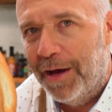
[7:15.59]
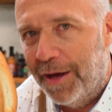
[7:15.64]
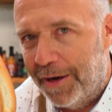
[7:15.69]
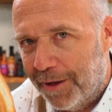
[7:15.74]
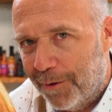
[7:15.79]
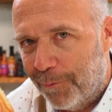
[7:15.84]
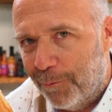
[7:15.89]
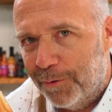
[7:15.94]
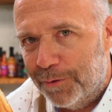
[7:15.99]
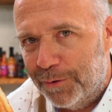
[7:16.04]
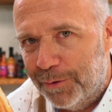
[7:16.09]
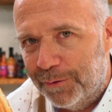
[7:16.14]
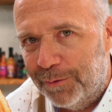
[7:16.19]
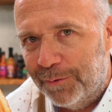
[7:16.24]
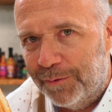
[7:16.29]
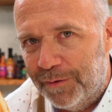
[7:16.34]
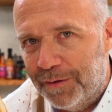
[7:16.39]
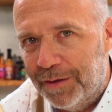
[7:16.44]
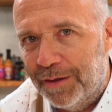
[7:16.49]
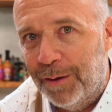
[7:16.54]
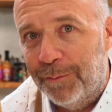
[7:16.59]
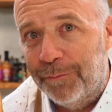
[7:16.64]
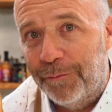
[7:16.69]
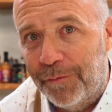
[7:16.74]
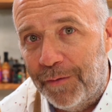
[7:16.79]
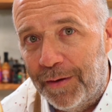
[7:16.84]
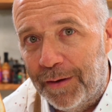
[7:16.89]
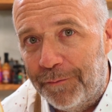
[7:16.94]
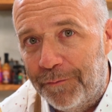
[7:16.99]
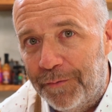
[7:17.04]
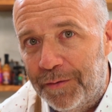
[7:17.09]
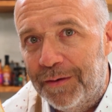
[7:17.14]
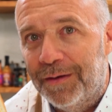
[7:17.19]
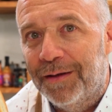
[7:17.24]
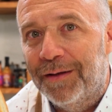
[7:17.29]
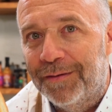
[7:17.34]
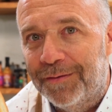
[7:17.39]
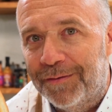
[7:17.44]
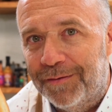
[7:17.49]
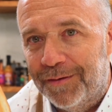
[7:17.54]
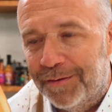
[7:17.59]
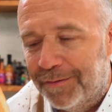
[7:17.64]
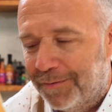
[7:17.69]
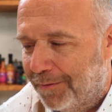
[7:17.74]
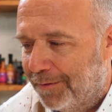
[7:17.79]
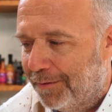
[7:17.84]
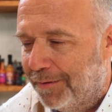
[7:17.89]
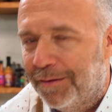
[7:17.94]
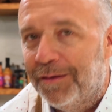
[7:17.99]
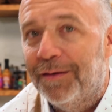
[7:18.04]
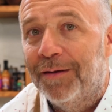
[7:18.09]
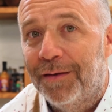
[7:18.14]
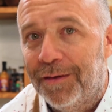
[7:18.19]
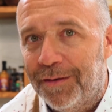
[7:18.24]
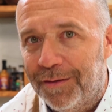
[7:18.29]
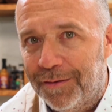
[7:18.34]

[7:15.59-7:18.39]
and I want you to see how fluffy and sexy it